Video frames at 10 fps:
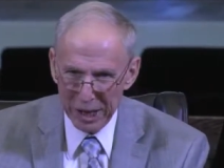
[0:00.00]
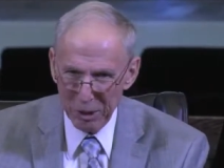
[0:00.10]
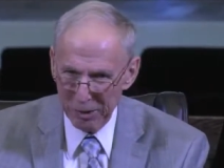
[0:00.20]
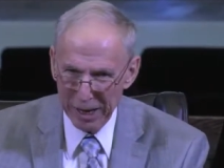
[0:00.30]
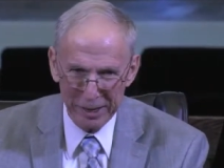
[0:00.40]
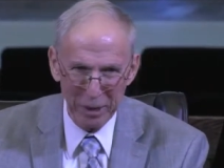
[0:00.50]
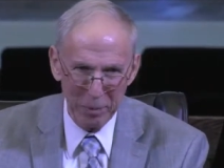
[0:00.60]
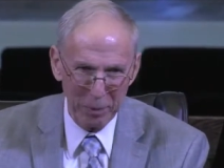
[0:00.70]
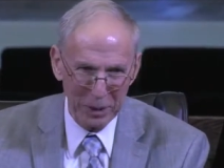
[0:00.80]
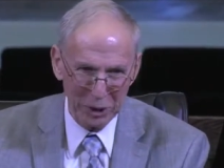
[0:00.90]
you'll get to
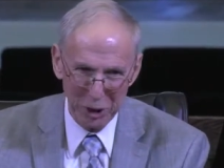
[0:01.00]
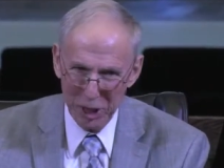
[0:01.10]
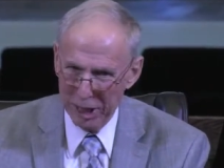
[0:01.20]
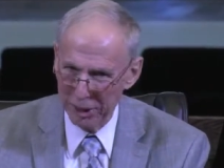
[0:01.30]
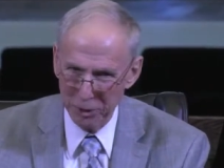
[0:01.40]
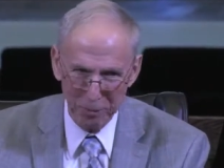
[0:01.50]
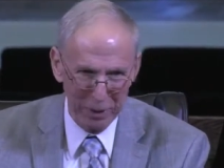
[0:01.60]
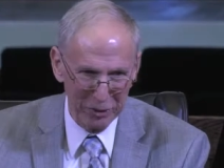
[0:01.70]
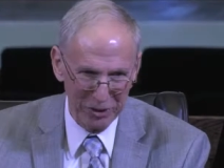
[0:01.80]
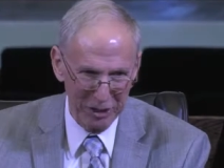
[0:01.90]
the place you can get your
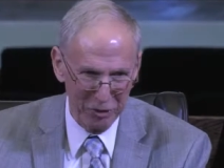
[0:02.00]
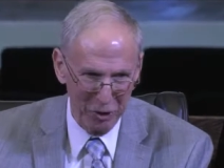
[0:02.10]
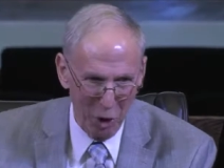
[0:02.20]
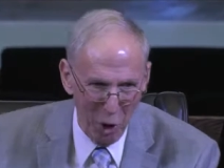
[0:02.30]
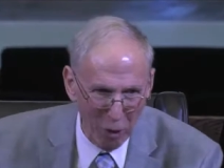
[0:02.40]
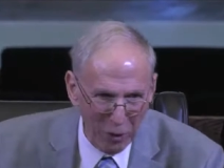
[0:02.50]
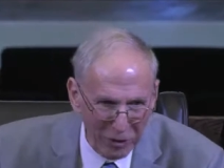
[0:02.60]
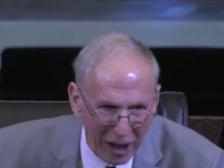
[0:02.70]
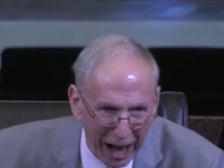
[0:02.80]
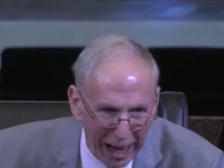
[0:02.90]
prayers answered all the
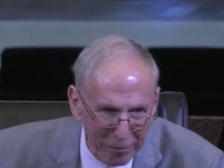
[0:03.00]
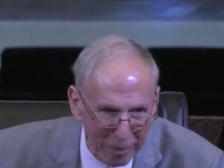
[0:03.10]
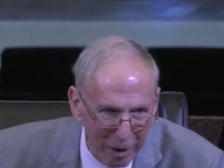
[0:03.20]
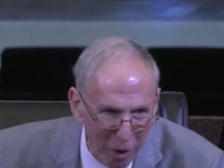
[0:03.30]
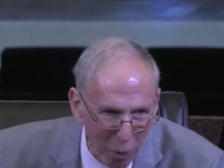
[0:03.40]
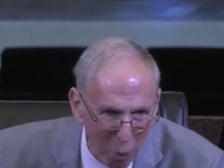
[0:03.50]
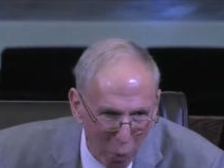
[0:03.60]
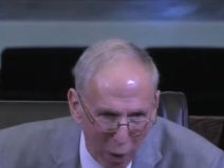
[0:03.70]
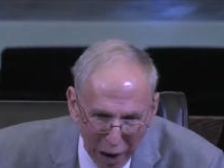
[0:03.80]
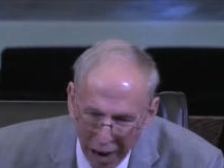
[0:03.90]
time.
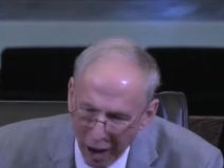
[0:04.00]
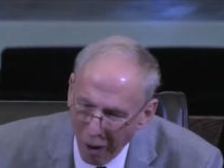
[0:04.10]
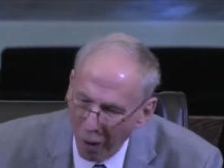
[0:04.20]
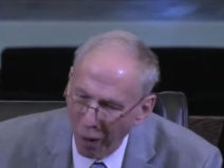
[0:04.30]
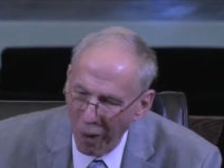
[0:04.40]
Wow.